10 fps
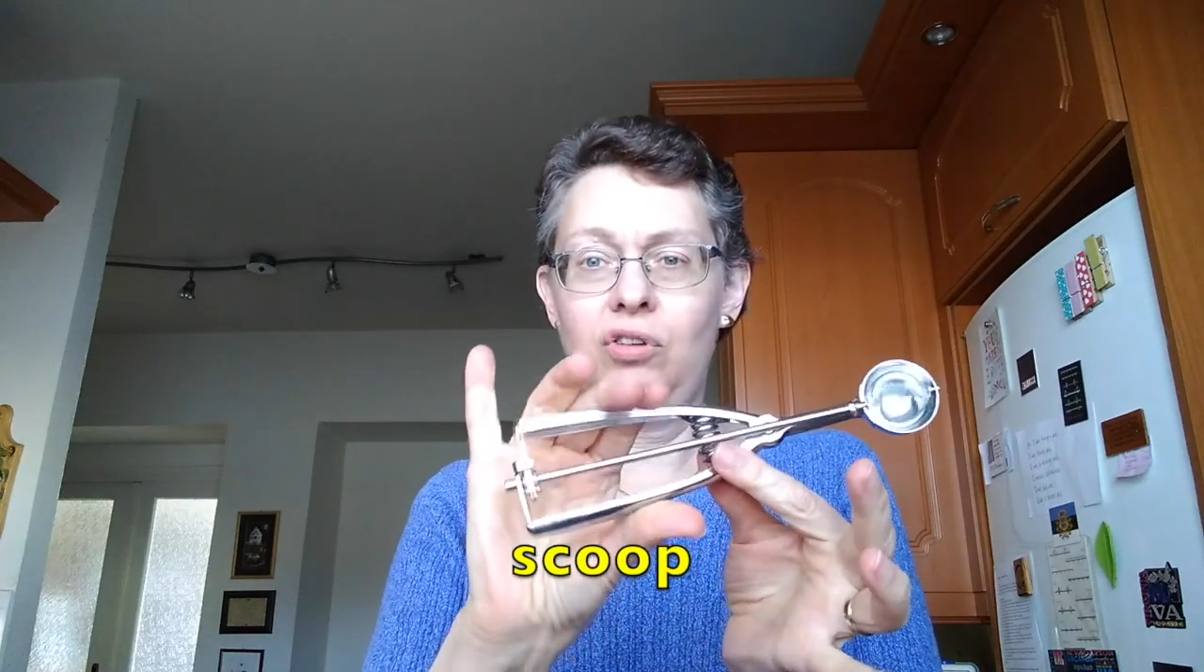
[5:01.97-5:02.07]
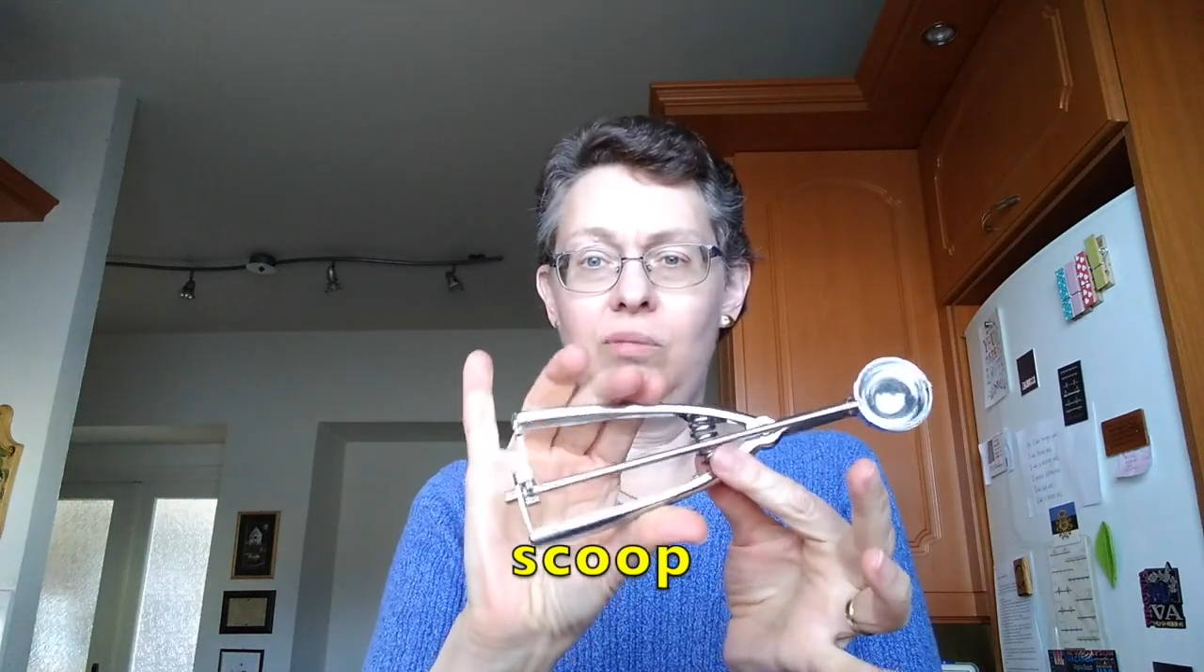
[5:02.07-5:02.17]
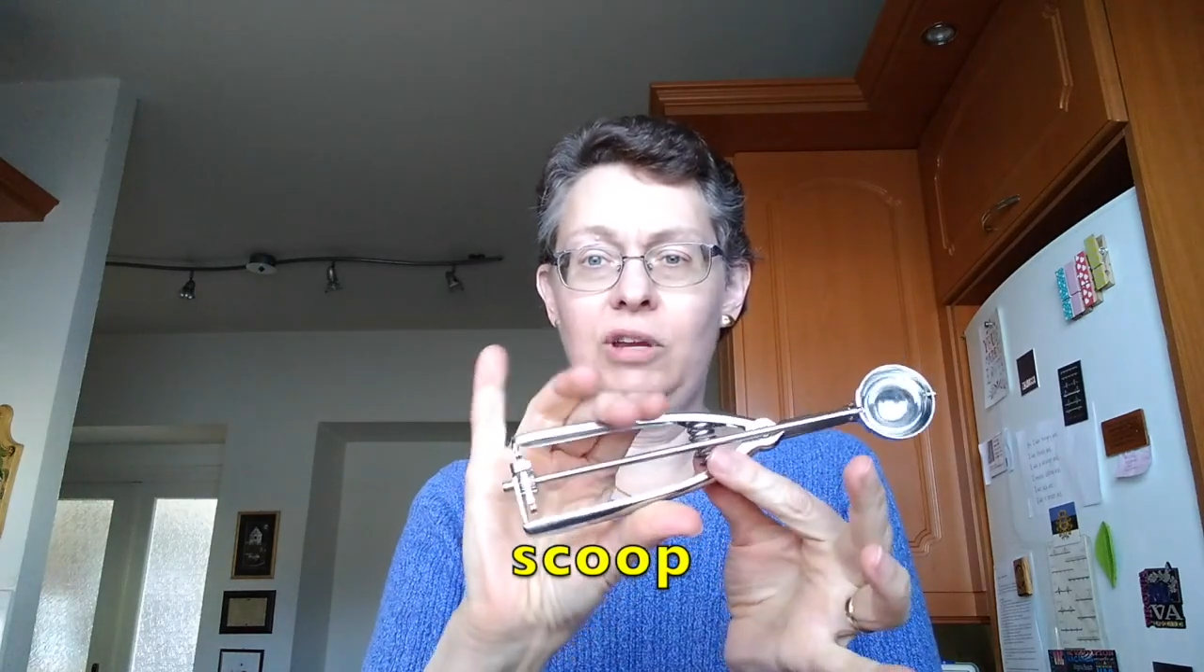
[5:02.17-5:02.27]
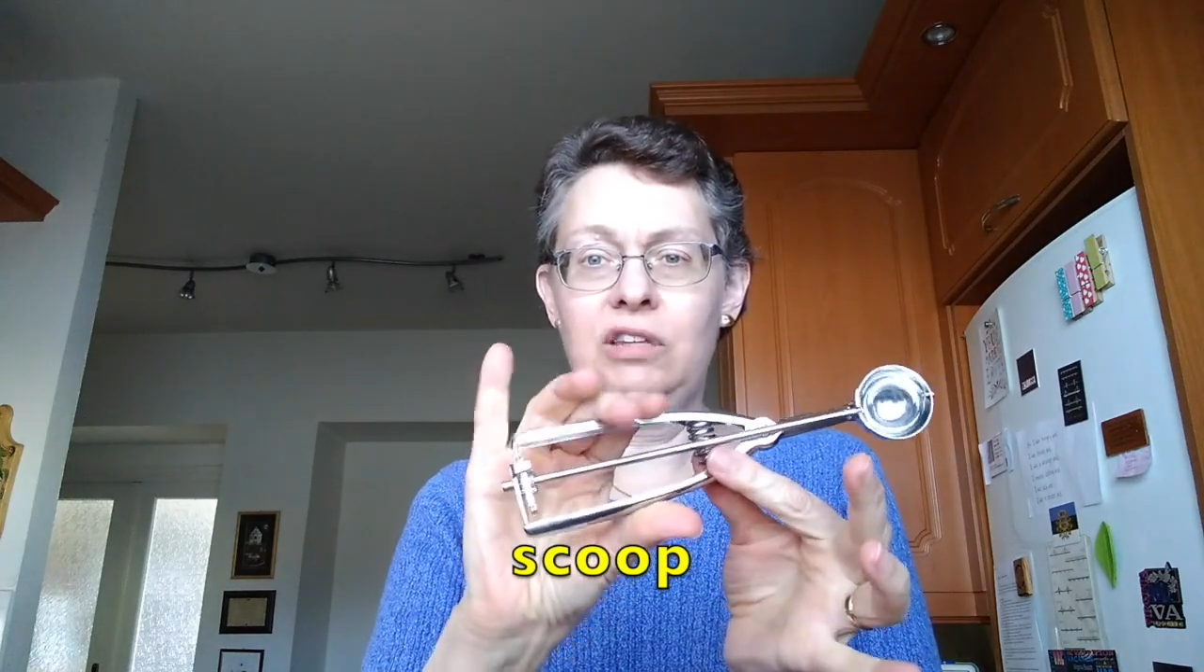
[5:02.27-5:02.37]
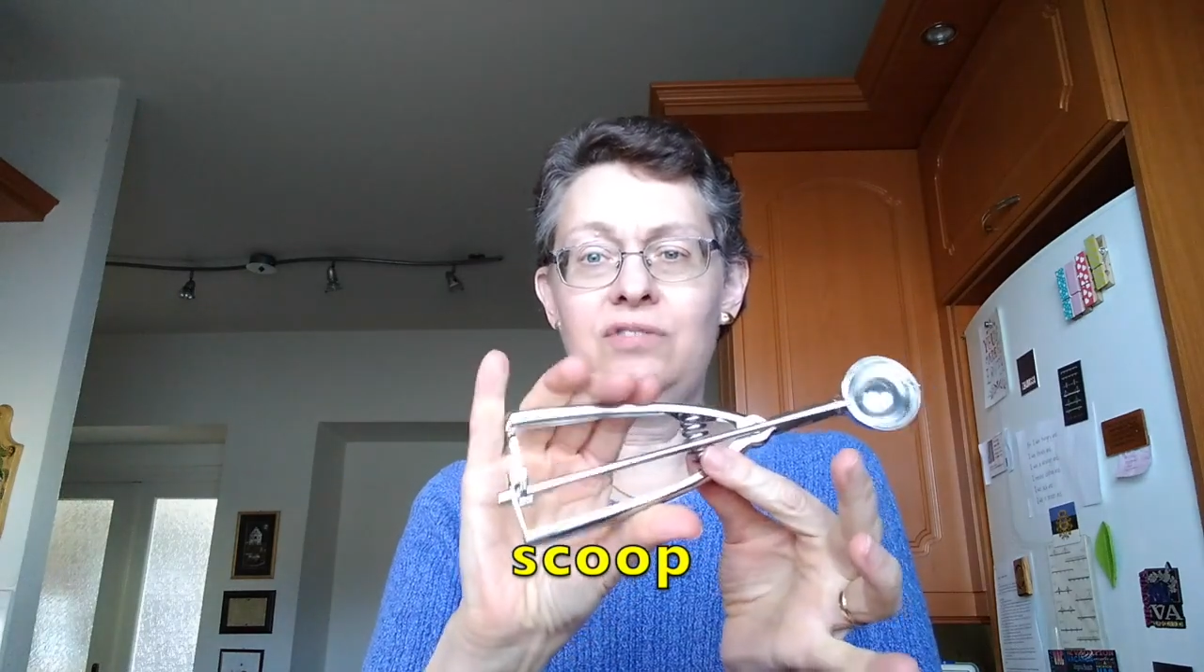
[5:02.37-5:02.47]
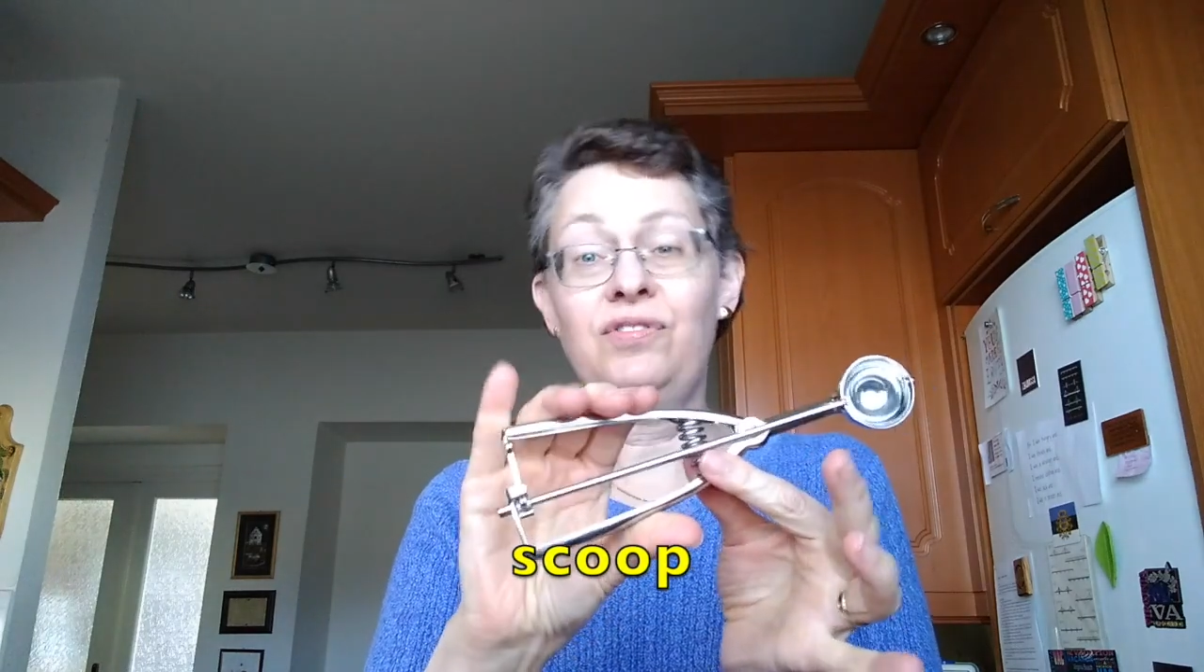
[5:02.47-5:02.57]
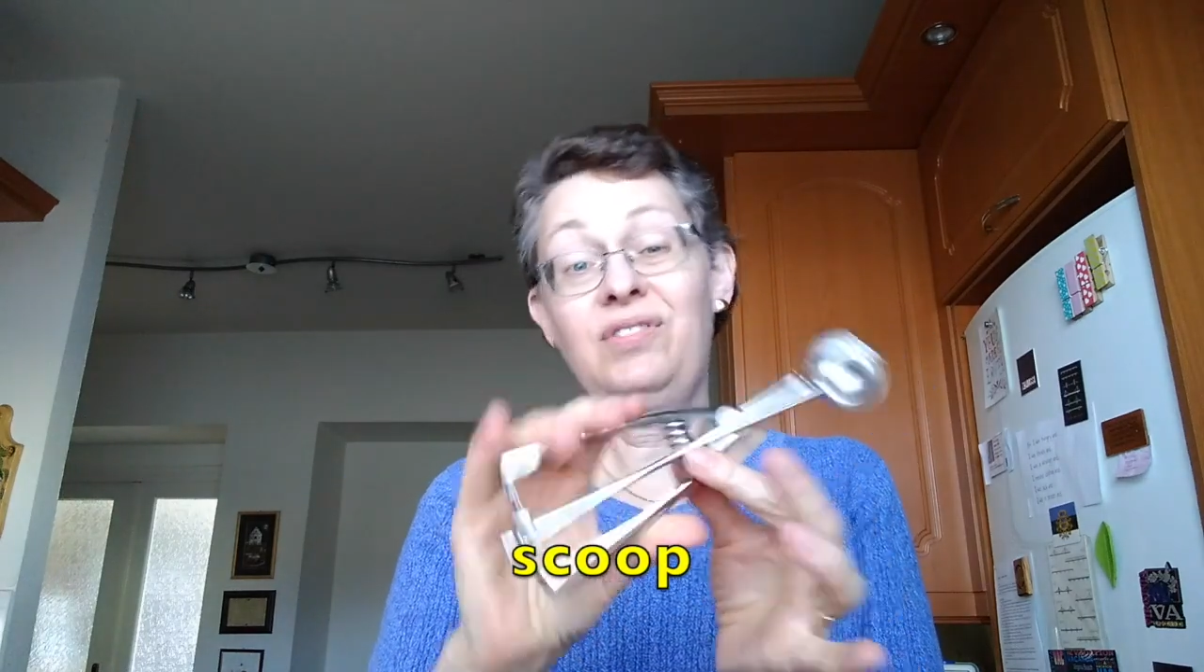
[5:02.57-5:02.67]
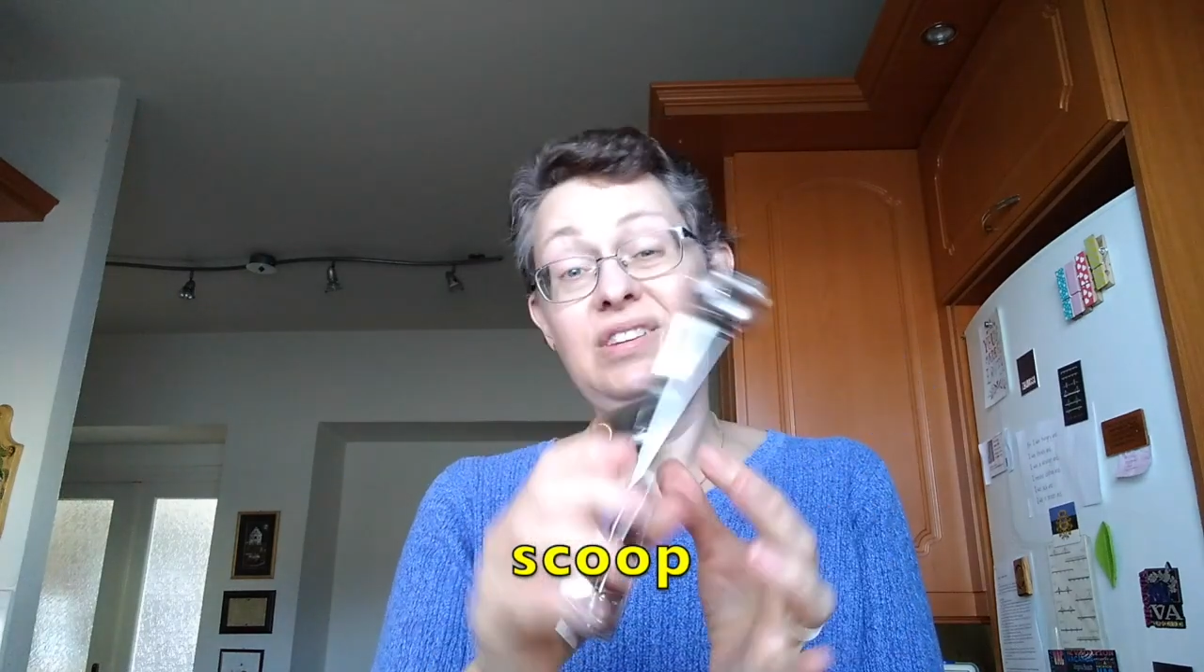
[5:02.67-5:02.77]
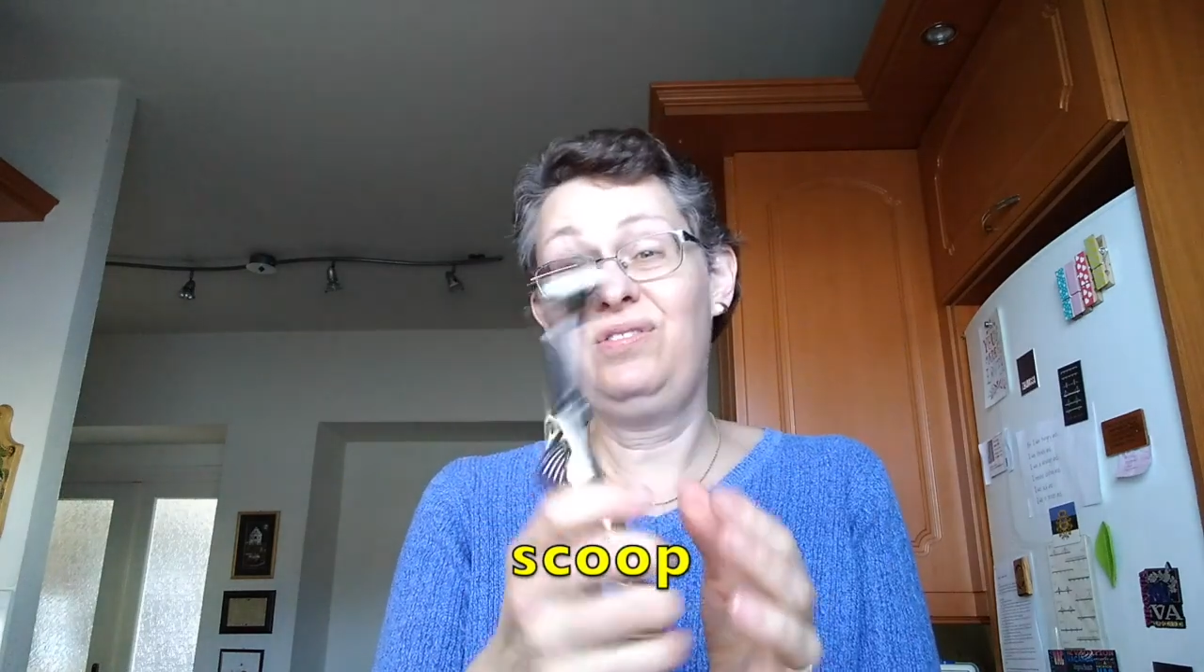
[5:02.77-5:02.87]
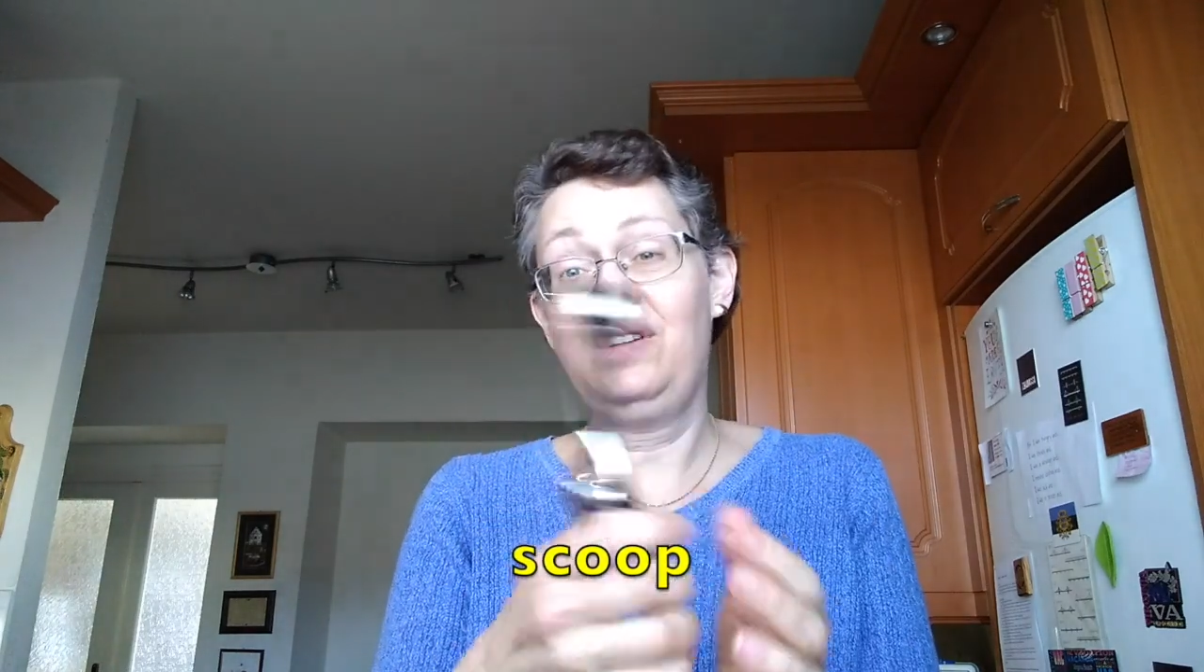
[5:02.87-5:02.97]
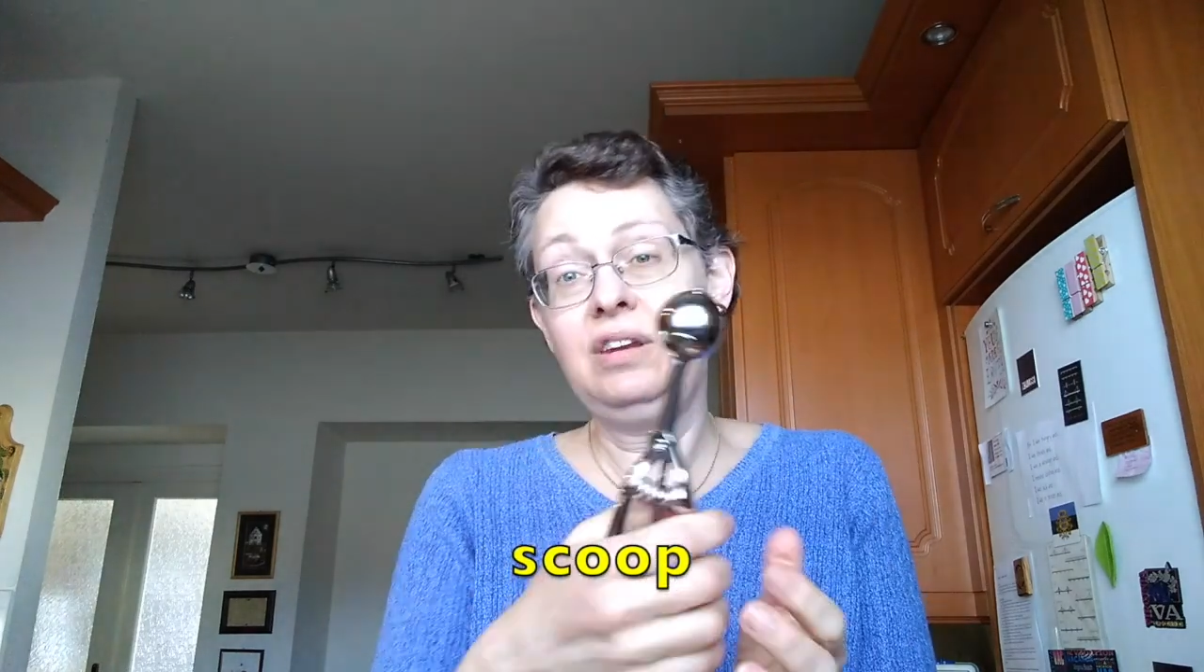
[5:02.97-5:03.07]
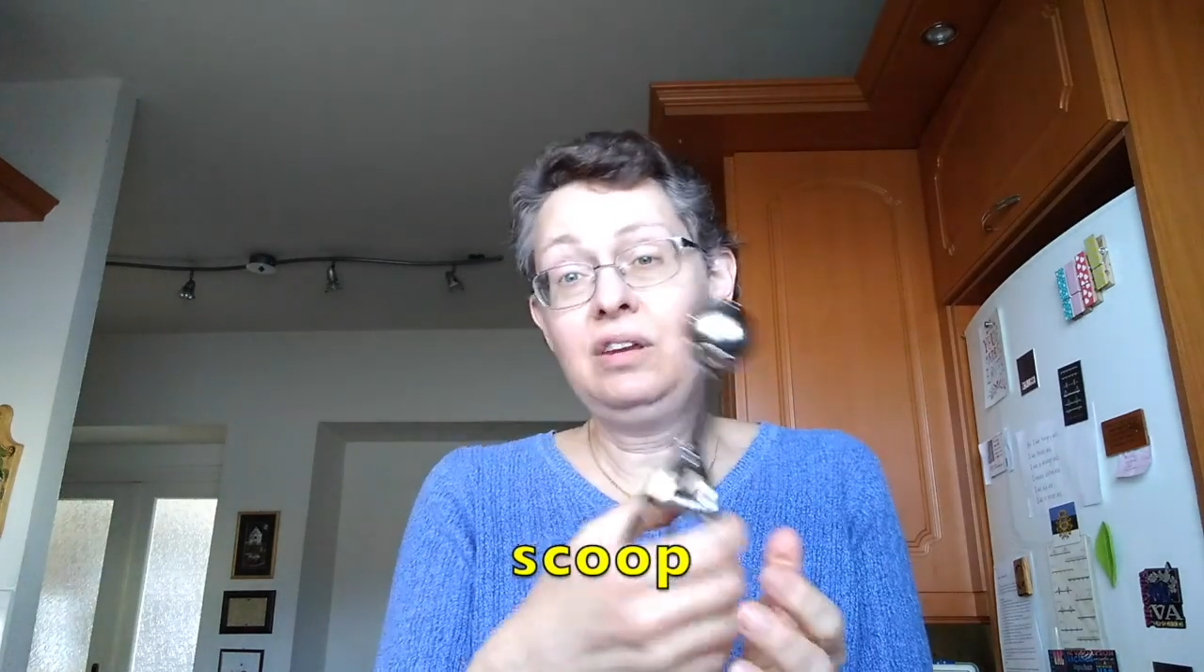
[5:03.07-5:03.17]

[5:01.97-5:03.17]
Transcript: I mean, it's fun